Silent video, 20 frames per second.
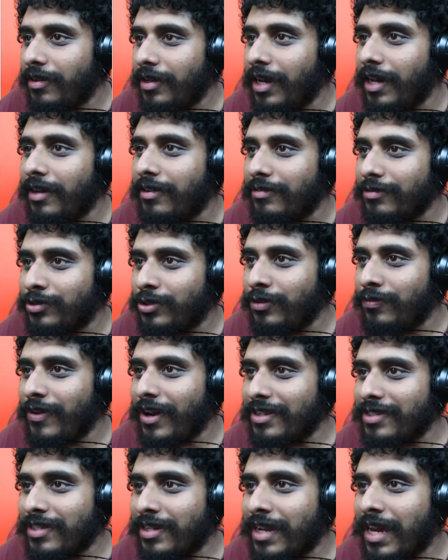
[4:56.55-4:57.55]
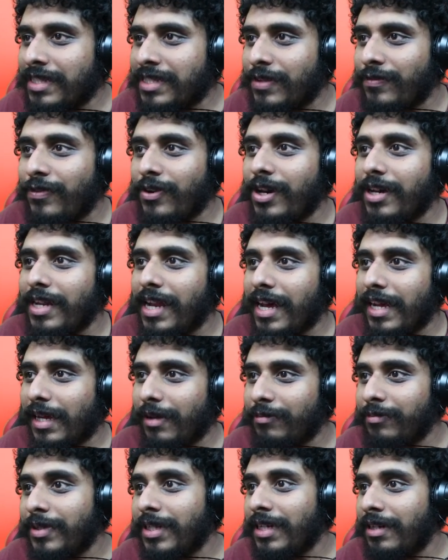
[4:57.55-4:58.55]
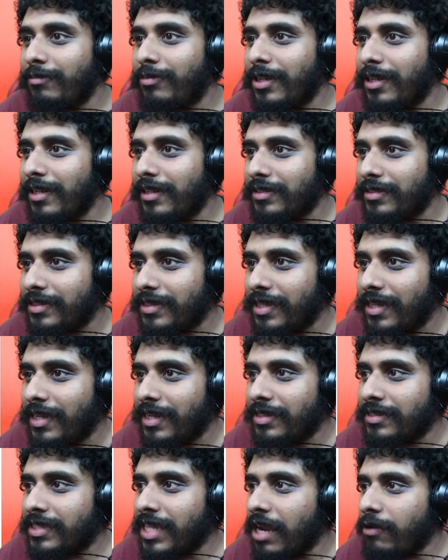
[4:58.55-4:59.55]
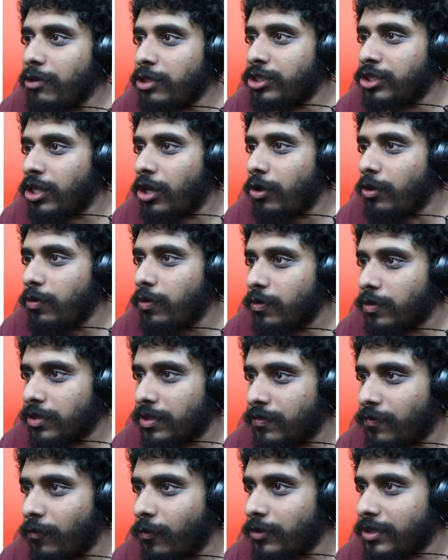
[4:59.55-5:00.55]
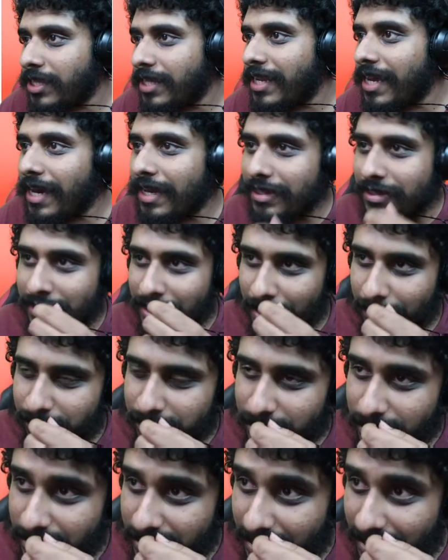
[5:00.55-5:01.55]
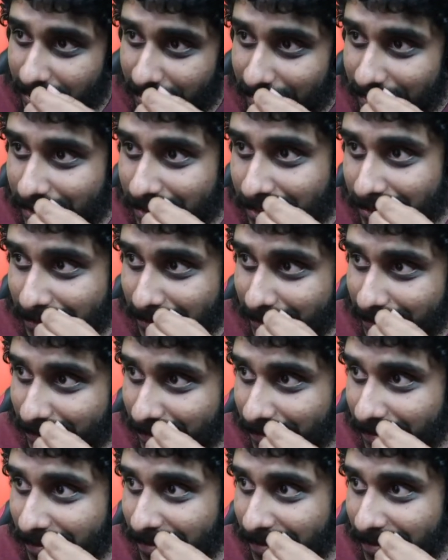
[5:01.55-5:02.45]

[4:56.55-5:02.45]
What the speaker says: 2093rd. I am. Yeah, brilliant. Sarah Jones, 49 tips. Jeez.